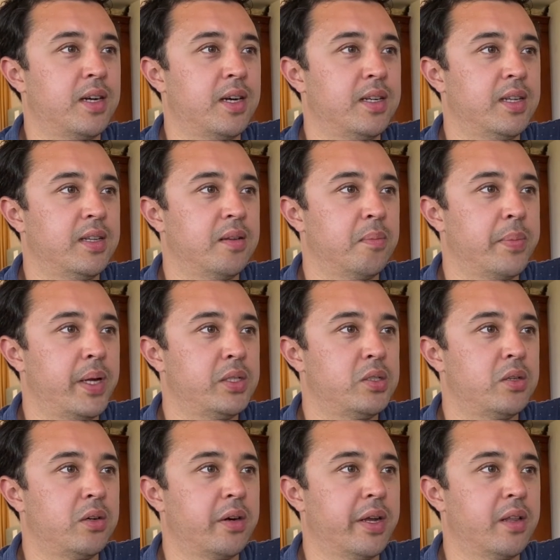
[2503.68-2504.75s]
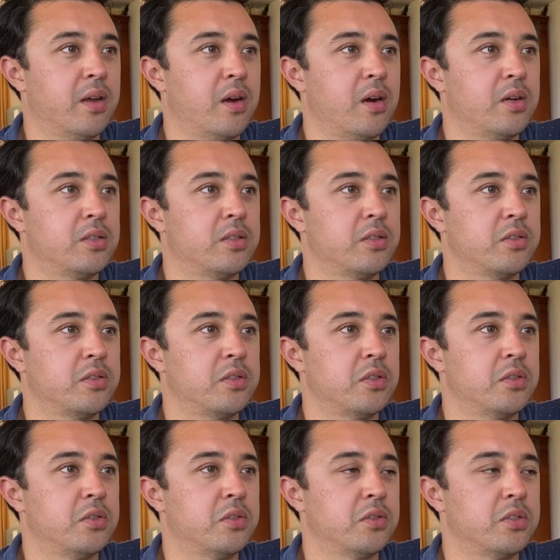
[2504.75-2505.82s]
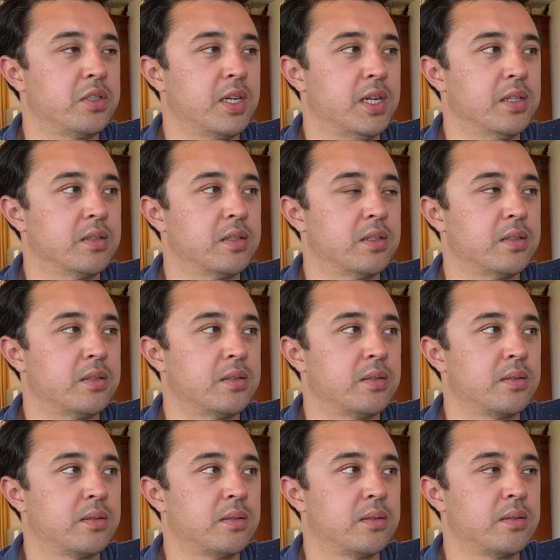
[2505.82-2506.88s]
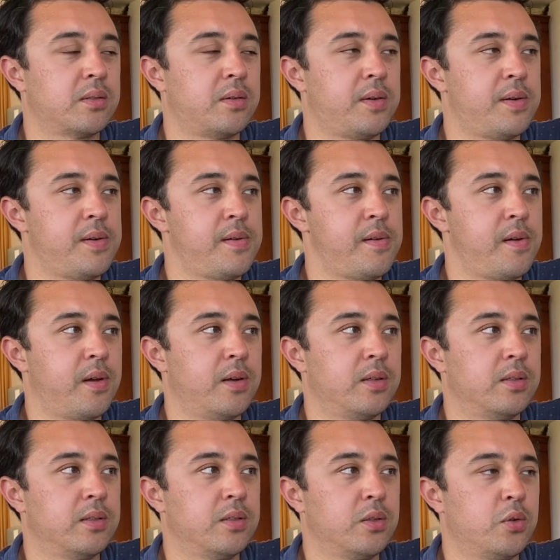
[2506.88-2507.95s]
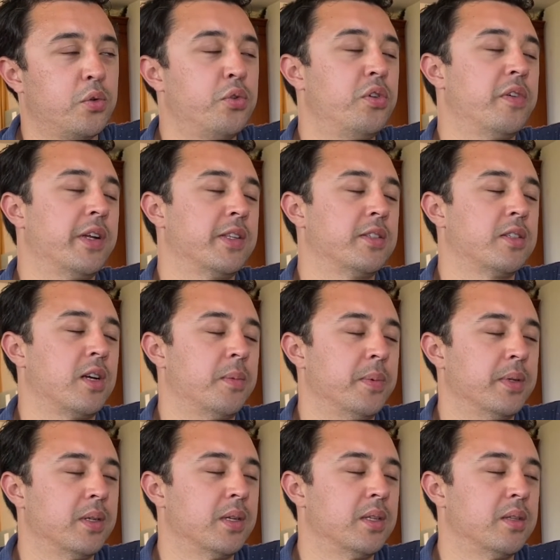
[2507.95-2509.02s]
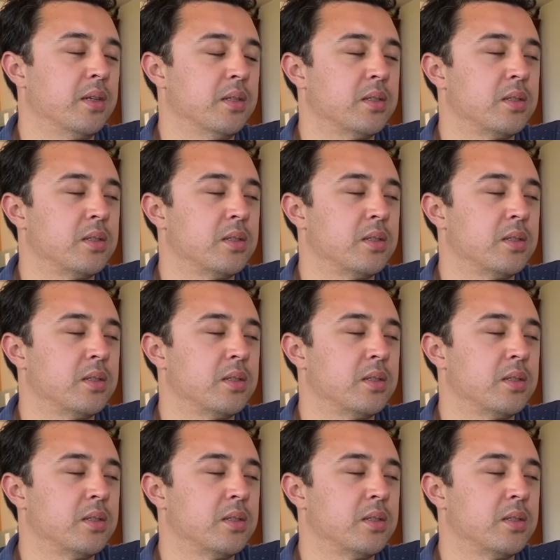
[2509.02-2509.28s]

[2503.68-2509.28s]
I did a bachelor in arts and social sciences. Cultuurwetenschappen in Dutch.